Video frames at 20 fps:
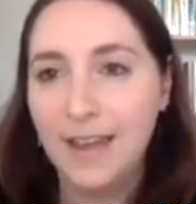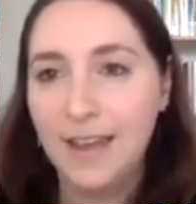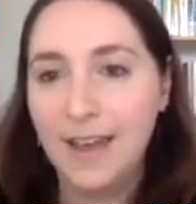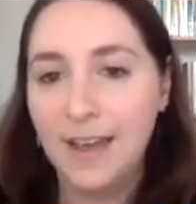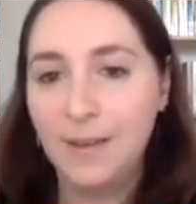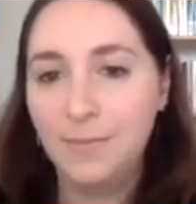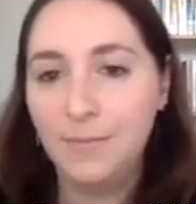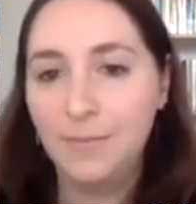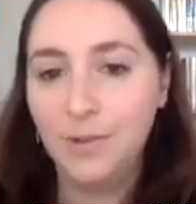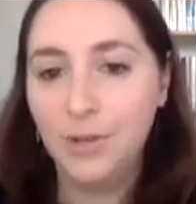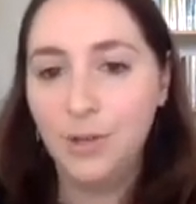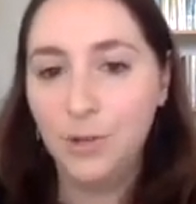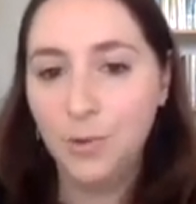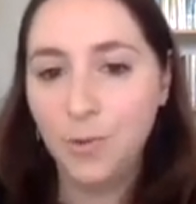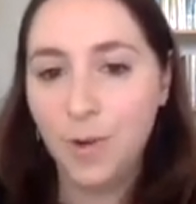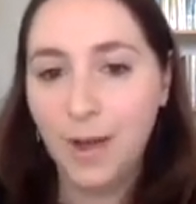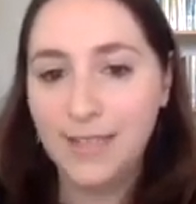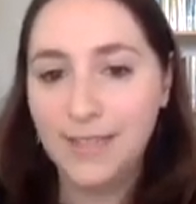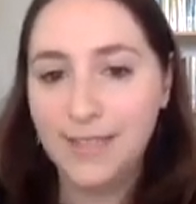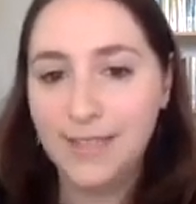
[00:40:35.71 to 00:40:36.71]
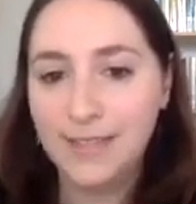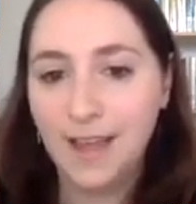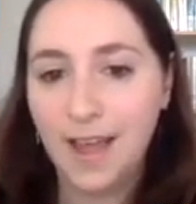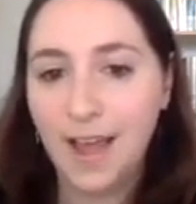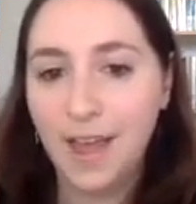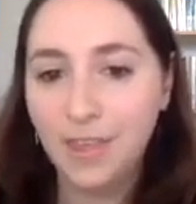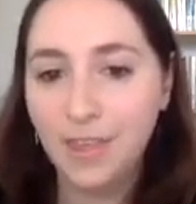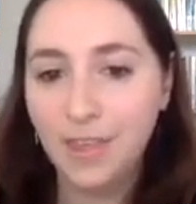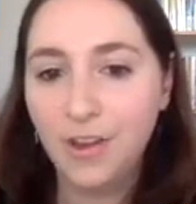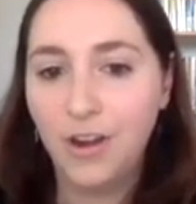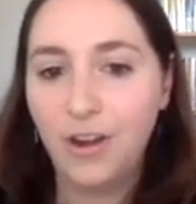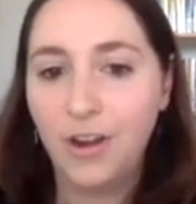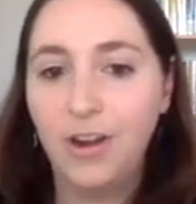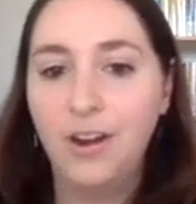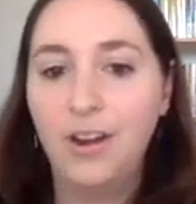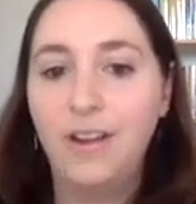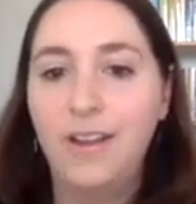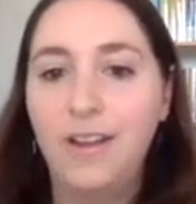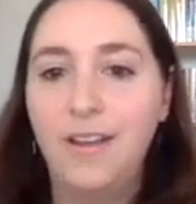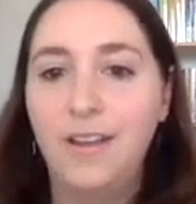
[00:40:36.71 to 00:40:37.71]
um, nuance
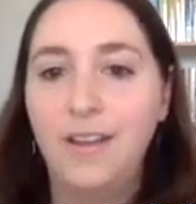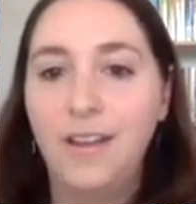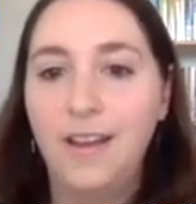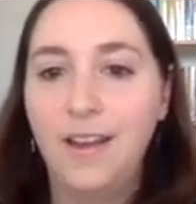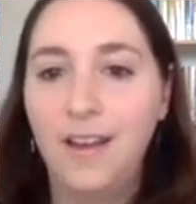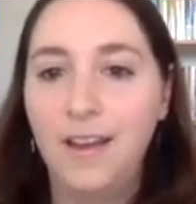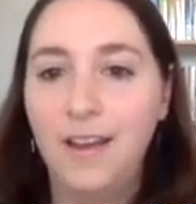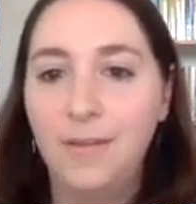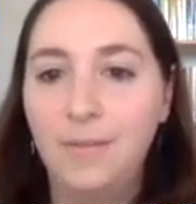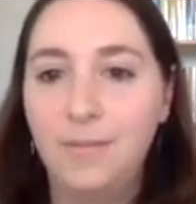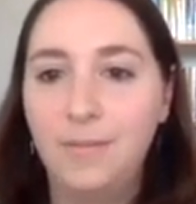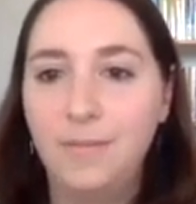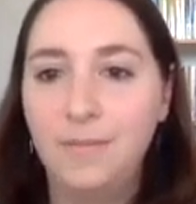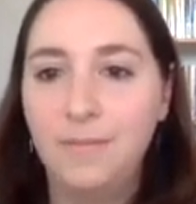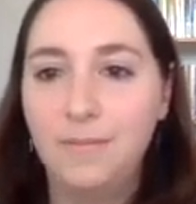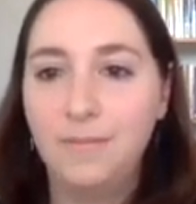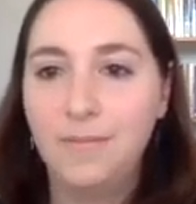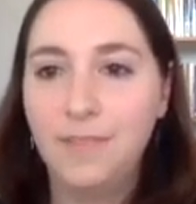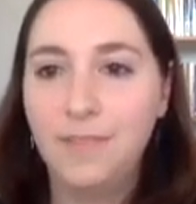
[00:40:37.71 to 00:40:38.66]
other um,